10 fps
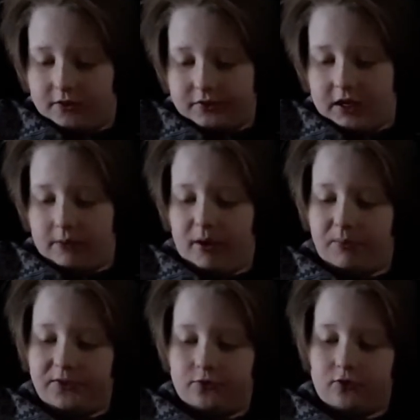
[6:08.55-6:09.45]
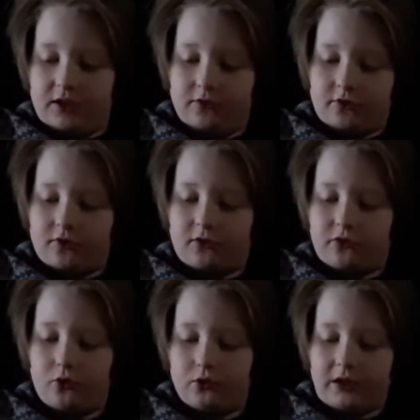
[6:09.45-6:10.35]
came up the street and just
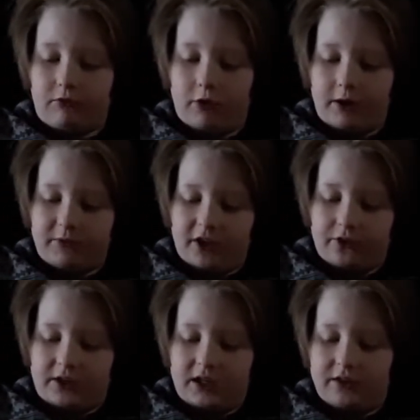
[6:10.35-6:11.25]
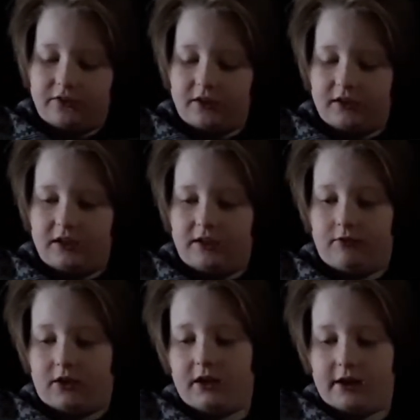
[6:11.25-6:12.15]
totally wiped out the kids and didn't
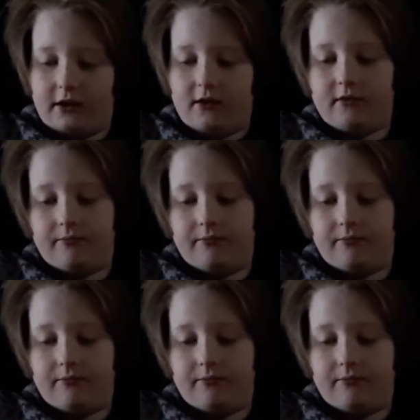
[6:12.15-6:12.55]
even care.